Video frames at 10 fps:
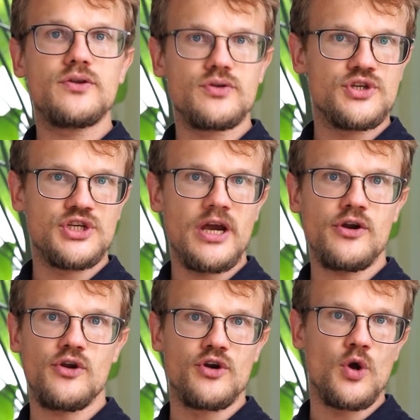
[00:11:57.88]
to share
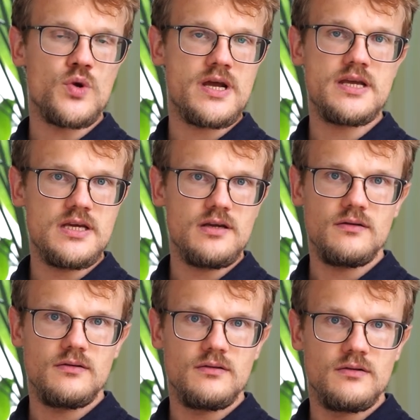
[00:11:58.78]
your node ID.
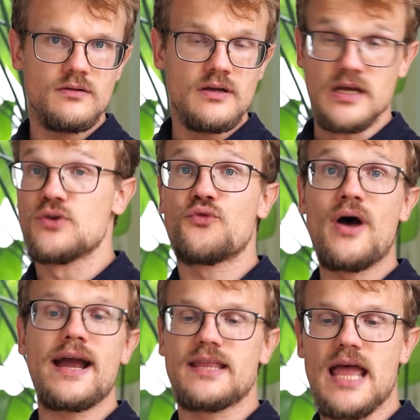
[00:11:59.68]
In
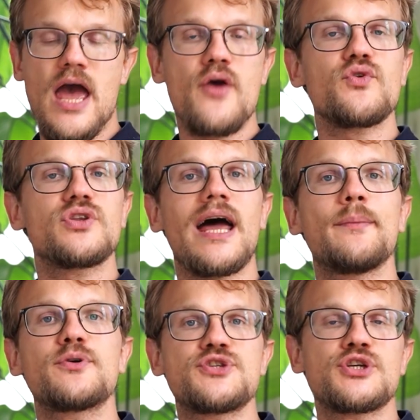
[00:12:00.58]
fact, every
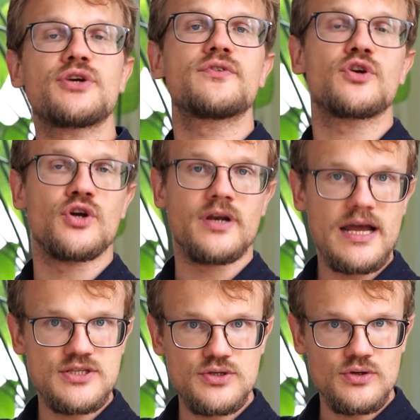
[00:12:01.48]
time your server
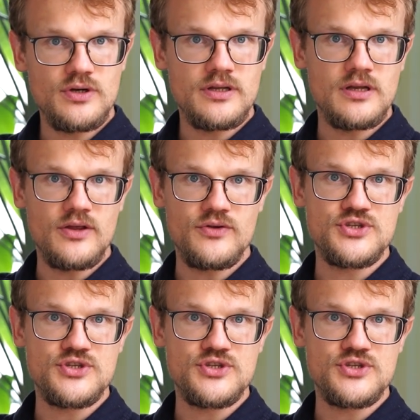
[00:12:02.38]
connects to another